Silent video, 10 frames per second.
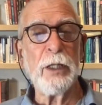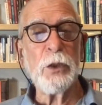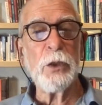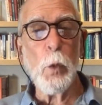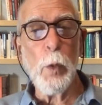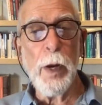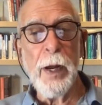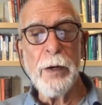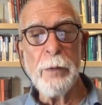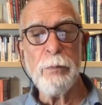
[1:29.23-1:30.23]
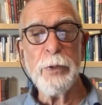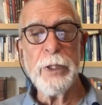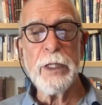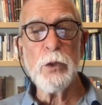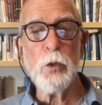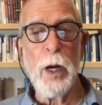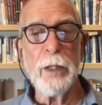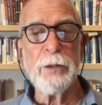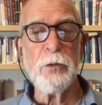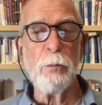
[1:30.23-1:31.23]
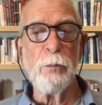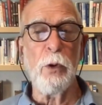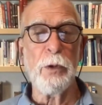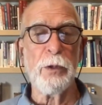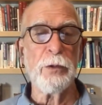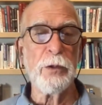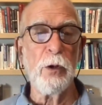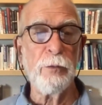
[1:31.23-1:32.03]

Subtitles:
and rare British white supporters